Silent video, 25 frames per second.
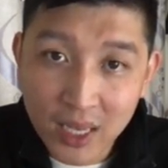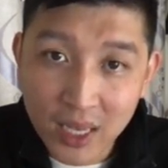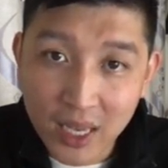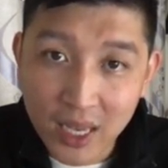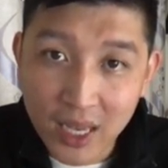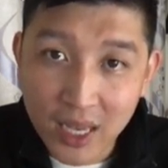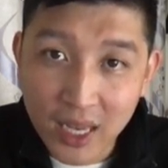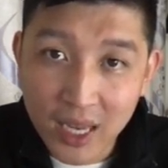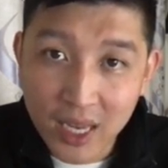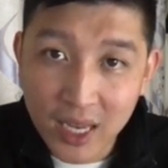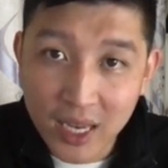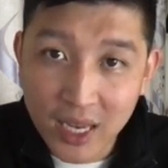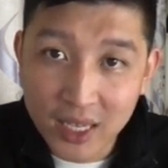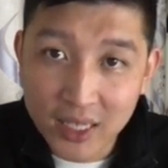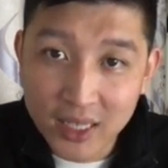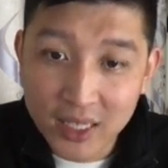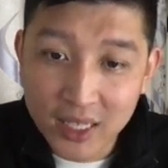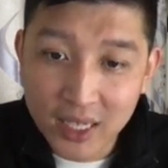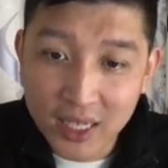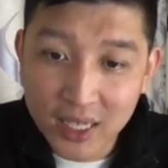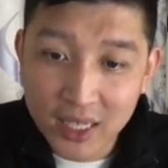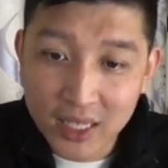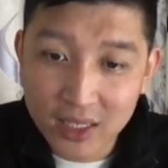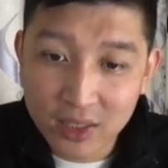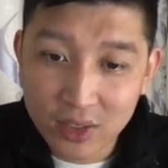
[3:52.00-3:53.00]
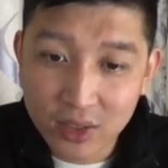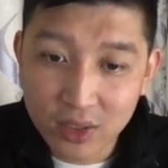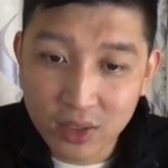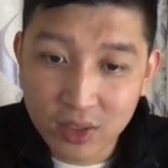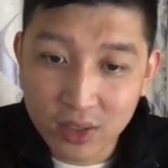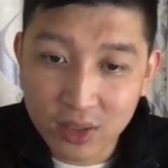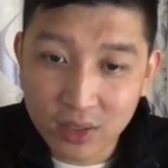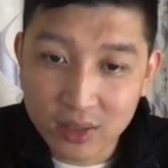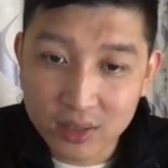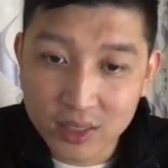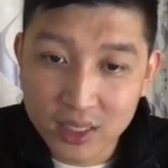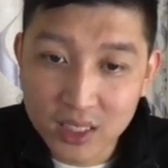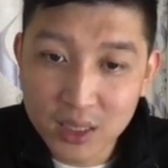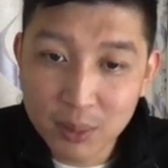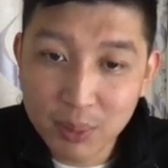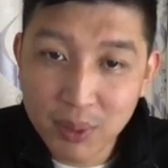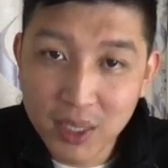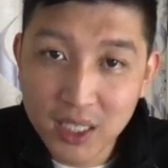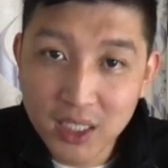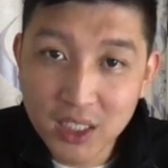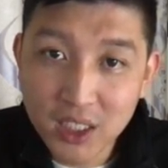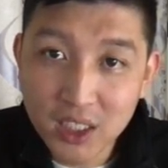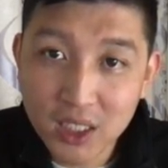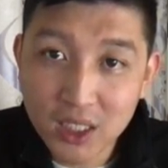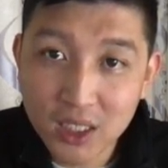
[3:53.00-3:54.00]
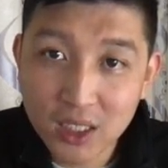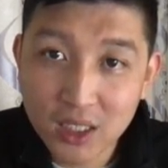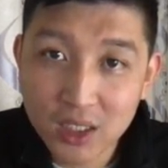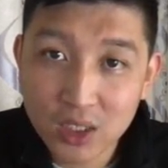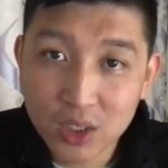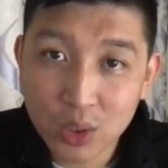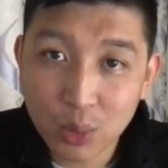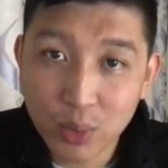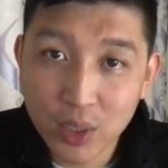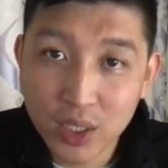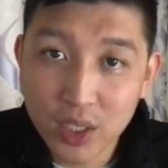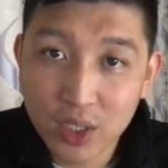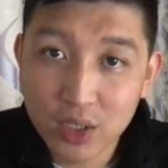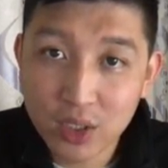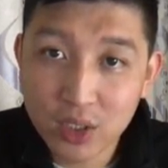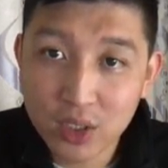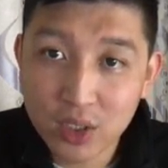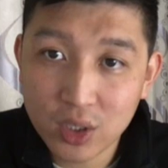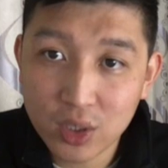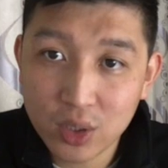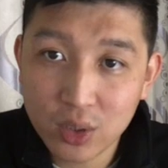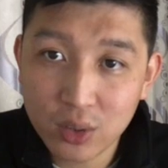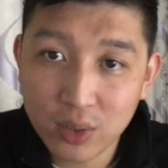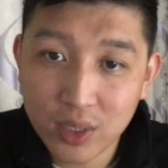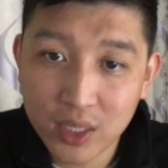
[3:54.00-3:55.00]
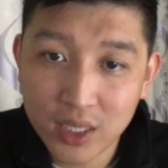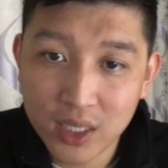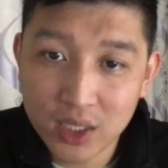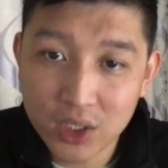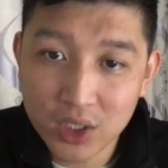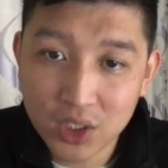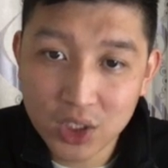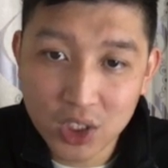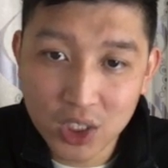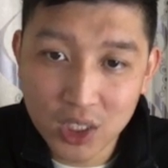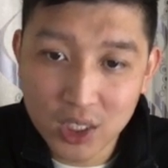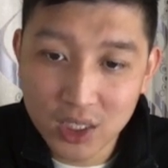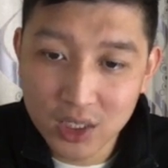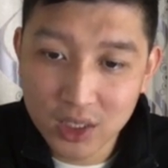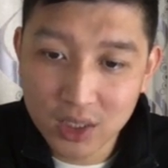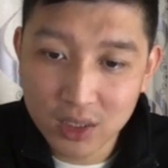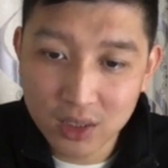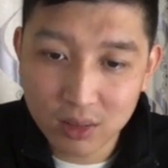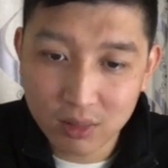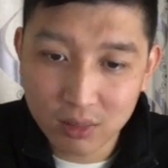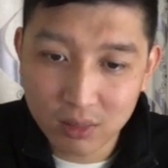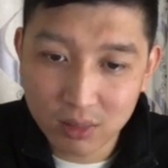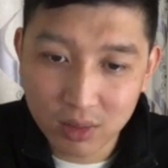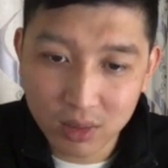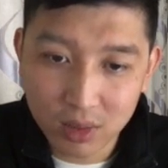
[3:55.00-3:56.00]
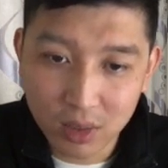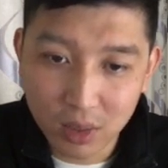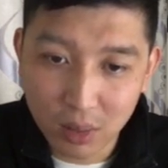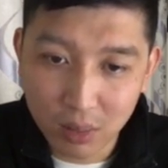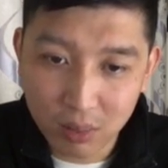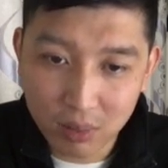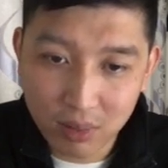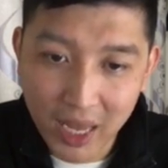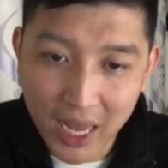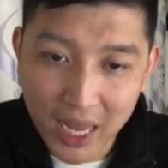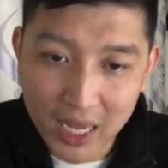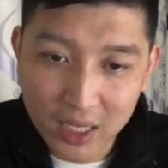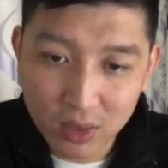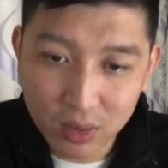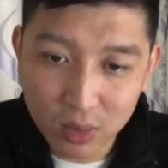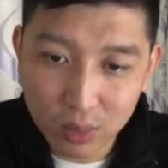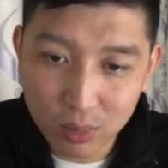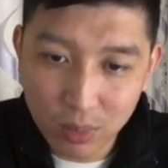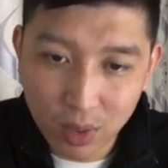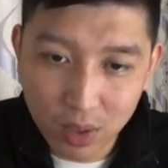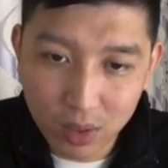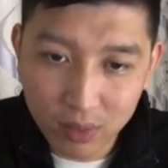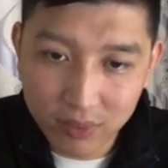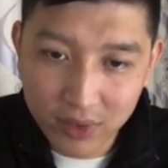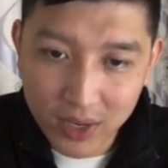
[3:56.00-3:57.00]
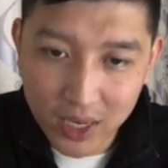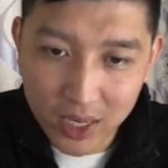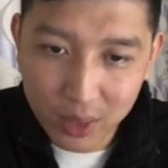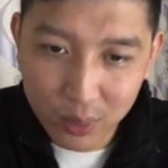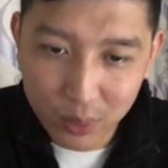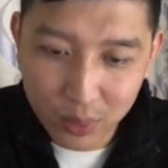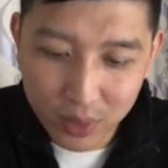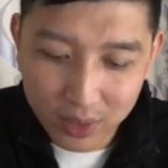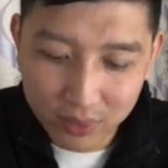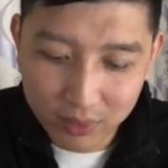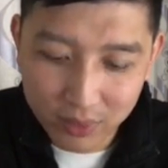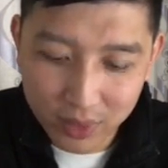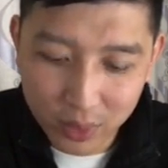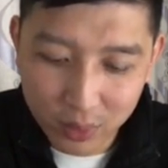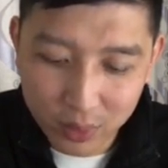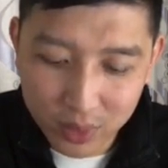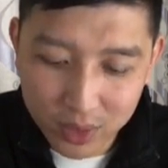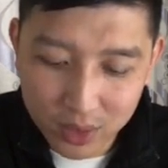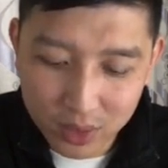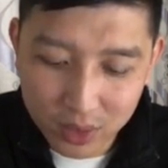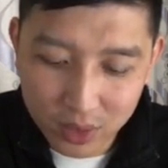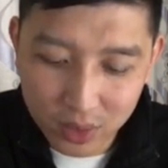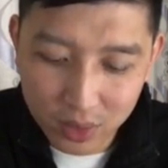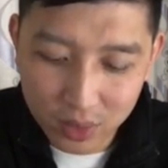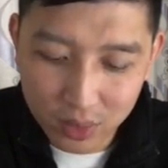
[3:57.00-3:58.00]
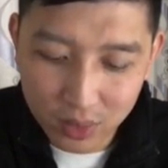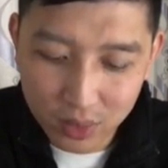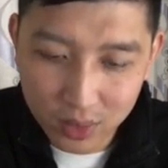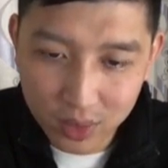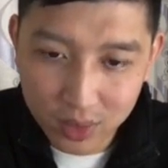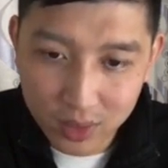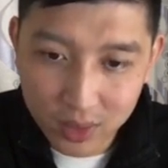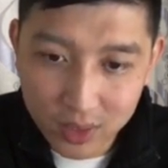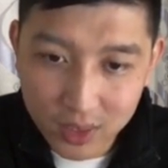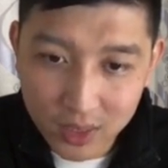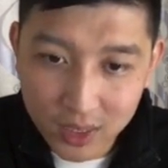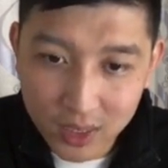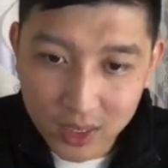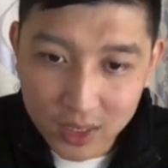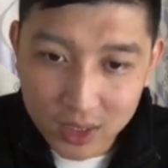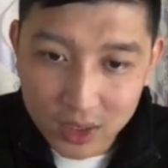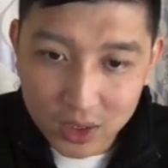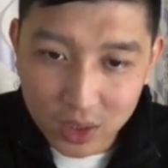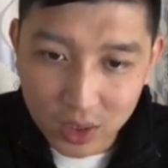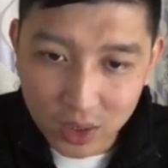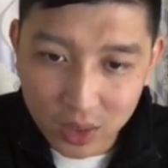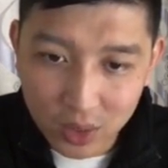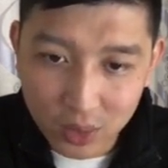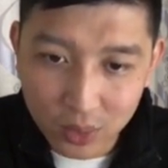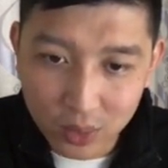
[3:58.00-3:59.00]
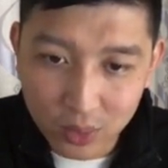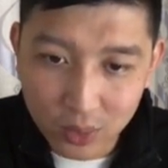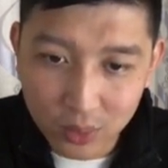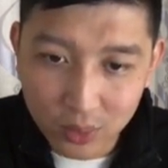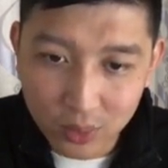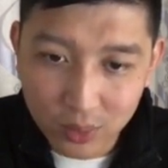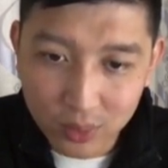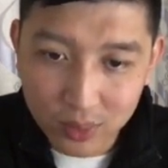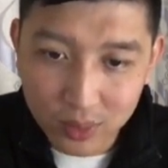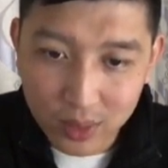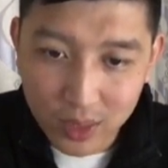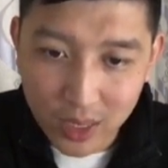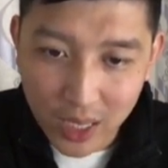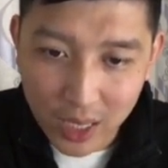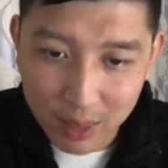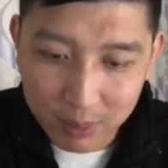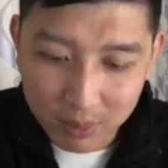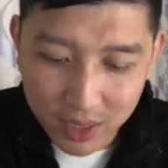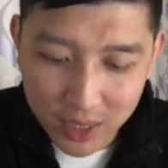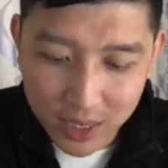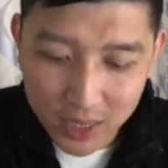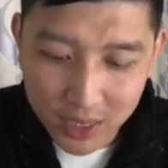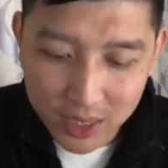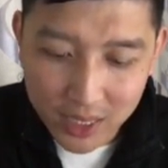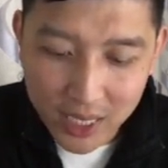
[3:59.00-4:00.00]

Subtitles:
and then you're on this page. So what you could do is just, cancel, modify, whatever you want to do. So I'm going to hit